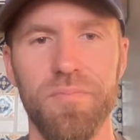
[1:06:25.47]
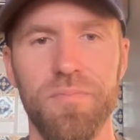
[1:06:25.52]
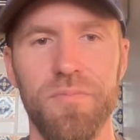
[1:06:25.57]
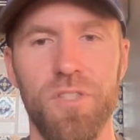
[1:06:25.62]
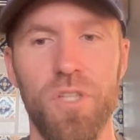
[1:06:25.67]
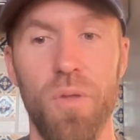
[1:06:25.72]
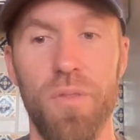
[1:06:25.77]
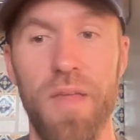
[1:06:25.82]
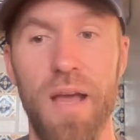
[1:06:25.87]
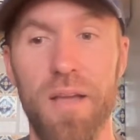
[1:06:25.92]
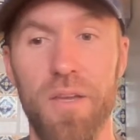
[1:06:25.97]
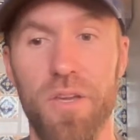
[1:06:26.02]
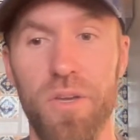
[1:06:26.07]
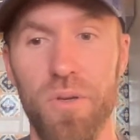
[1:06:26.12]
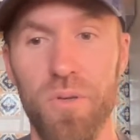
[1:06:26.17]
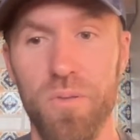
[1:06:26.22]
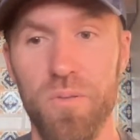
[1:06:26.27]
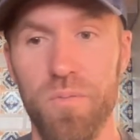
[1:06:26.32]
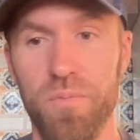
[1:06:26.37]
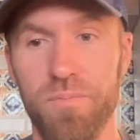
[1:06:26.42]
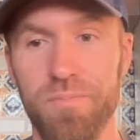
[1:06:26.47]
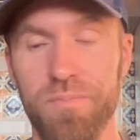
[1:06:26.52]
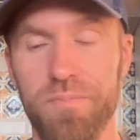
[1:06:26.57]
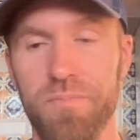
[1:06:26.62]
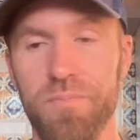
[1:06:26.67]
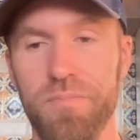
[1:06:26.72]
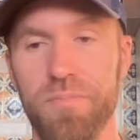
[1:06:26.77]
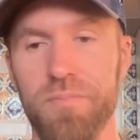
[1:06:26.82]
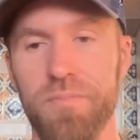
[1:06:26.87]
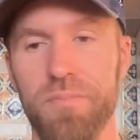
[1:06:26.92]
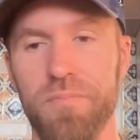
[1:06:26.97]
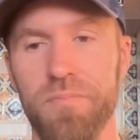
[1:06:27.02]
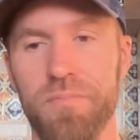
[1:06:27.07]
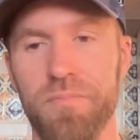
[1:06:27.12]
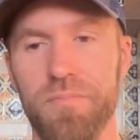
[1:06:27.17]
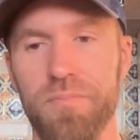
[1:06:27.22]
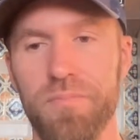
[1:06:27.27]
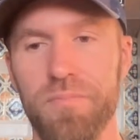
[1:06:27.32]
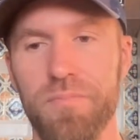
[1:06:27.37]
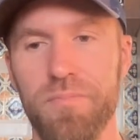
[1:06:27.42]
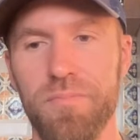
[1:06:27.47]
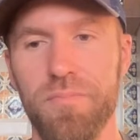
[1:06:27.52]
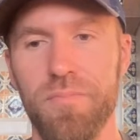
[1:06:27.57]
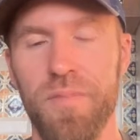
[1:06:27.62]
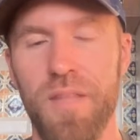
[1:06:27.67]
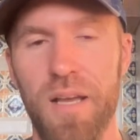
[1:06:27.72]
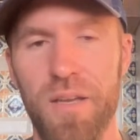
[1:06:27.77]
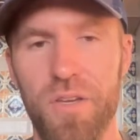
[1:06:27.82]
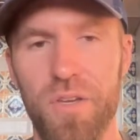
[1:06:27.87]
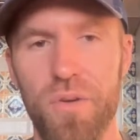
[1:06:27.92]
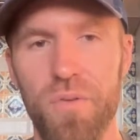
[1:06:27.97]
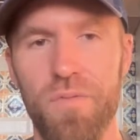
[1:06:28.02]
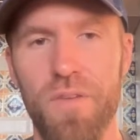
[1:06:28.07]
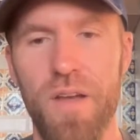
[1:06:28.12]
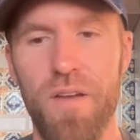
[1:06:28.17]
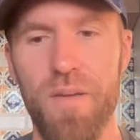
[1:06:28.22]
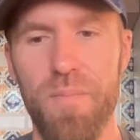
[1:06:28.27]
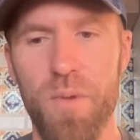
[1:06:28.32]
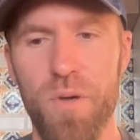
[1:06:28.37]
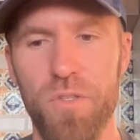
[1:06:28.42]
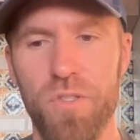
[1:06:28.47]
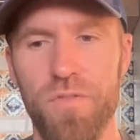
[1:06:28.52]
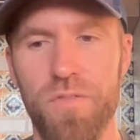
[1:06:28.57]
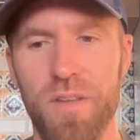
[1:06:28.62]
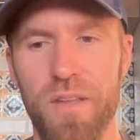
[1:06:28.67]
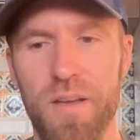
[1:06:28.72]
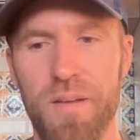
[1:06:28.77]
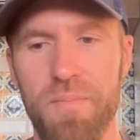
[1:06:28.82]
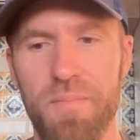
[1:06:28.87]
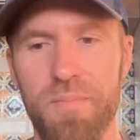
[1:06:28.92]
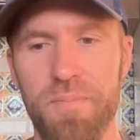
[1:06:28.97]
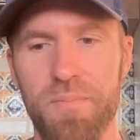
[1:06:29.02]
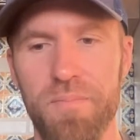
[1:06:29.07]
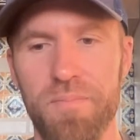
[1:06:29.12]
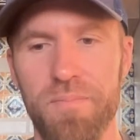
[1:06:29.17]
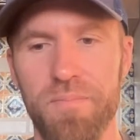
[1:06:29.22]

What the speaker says: So thank you. Thank you very much for that.